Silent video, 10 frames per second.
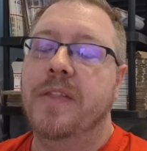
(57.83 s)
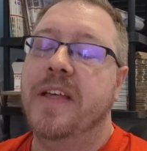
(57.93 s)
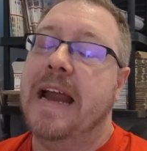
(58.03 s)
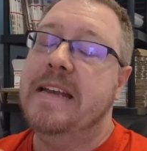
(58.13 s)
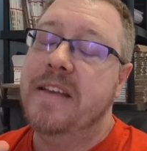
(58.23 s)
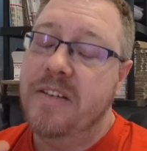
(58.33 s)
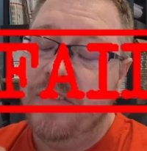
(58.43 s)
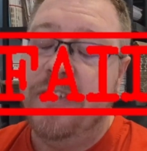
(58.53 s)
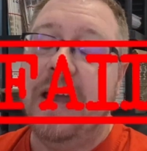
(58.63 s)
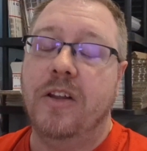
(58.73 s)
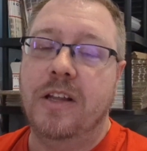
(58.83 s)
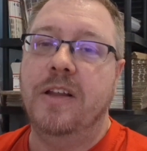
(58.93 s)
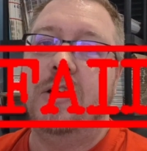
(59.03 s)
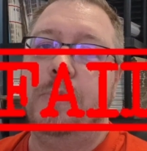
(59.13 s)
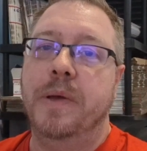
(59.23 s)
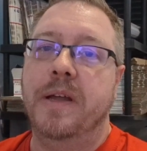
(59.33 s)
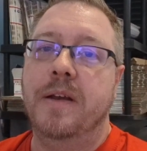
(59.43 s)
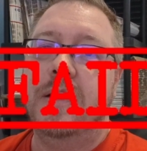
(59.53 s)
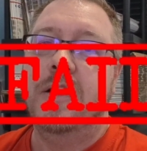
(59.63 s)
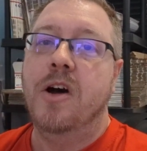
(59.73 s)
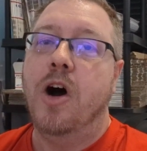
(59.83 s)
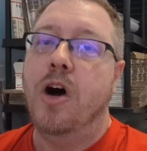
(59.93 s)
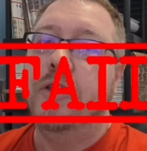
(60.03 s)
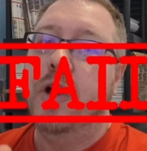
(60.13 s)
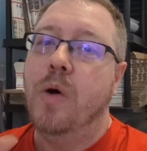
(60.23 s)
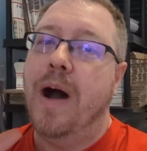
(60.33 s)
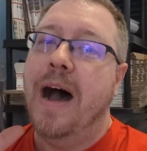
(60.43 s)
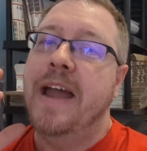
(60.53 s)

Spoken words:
that I did fail a little bit, although